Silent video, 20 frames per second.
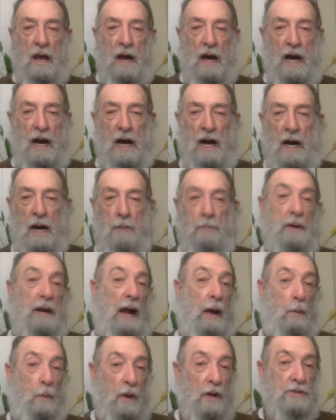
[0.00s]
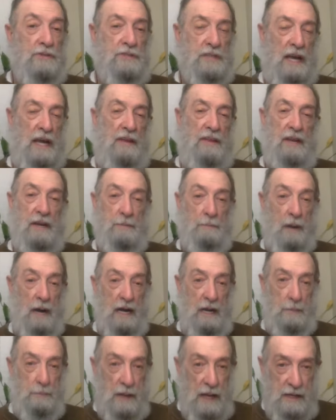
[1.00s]
Uh, but I will say that in
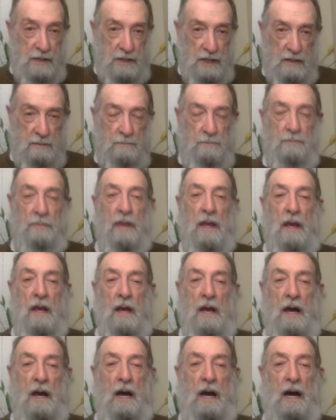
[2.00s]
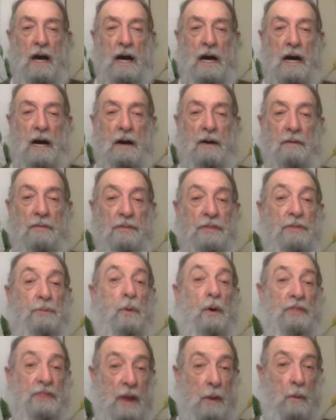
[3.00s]
my opinion, uh,
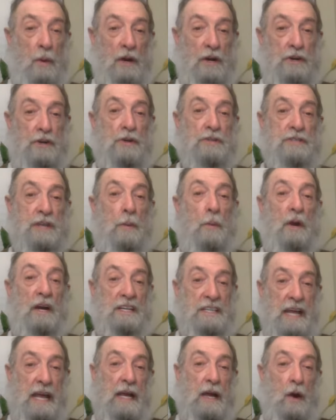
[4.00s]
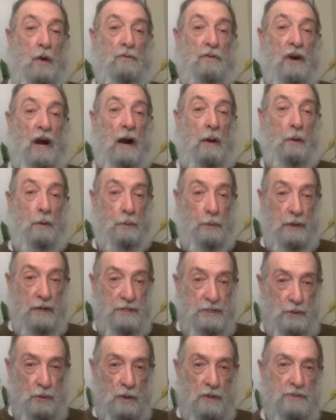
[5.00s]
what they want to do is they want to take over our
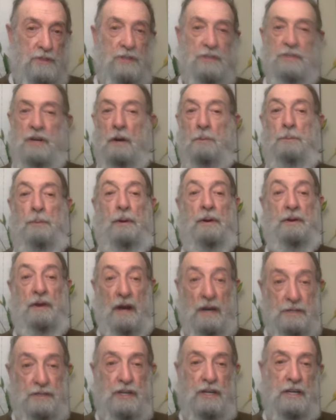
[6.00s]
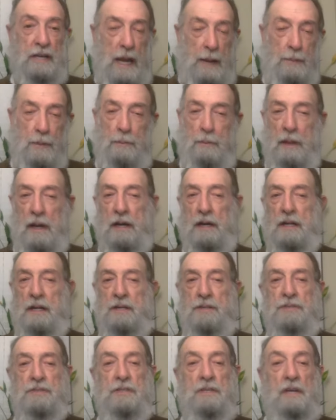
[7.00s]
resources, our production
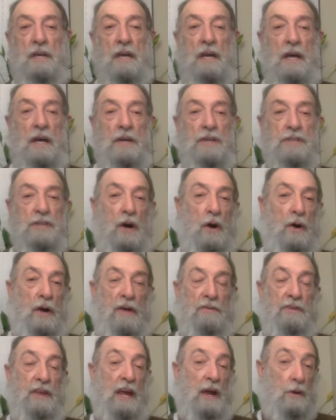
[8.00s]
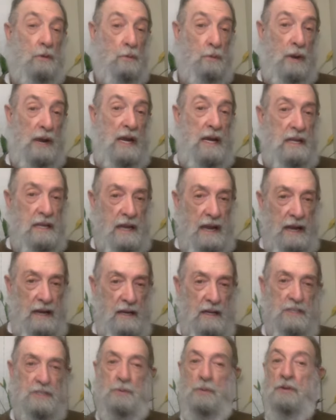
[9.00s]
capabilities. So if they irradiate
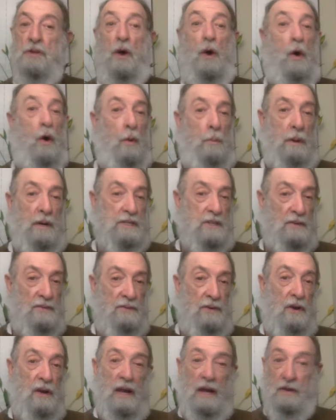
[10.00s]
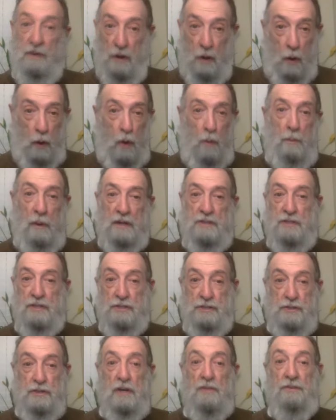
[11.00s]
us with a whole bunch of fallout and a whole bunch of
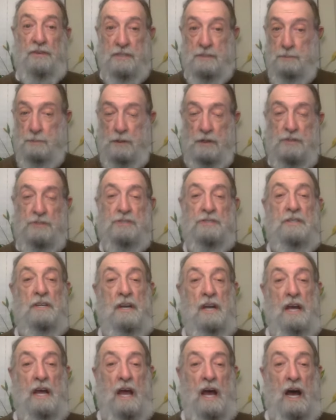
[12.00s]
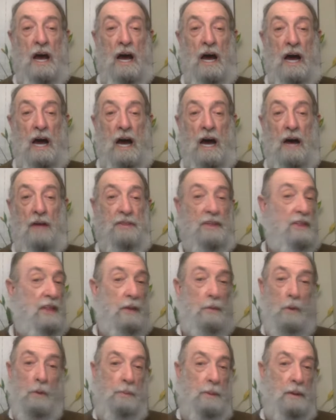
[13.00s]
surface bursts, Uh, then they
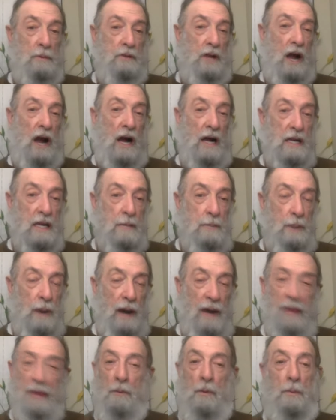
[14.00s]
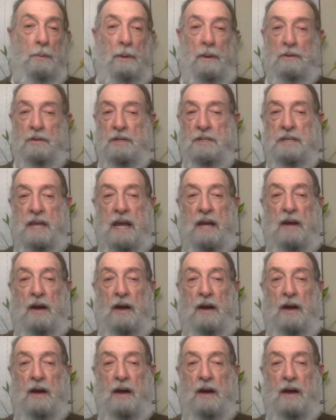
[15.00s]
won't be able to occupy. They won't be able to take